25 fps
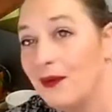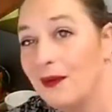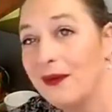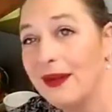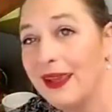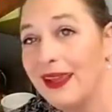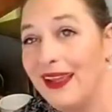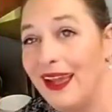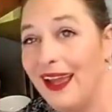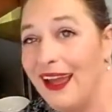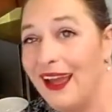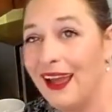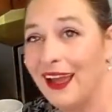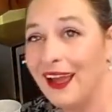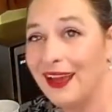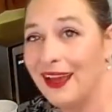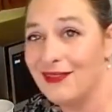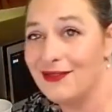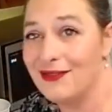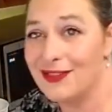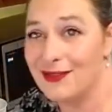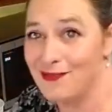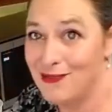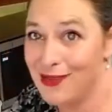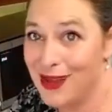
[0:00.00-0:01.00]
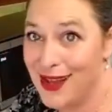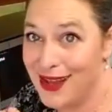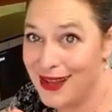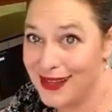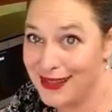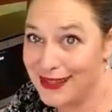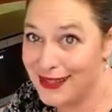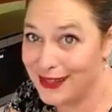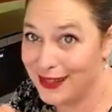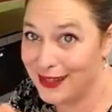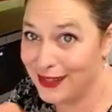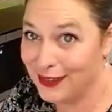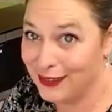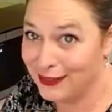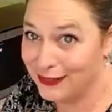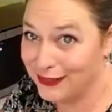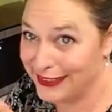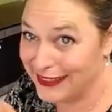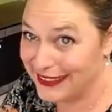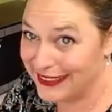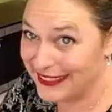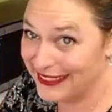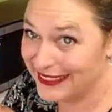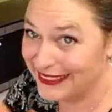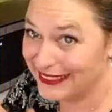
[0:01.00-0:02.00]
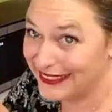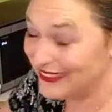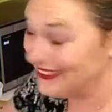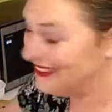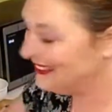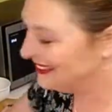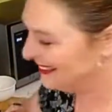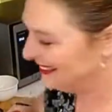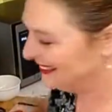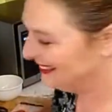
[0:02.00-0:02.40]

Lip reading: we have some pasta over here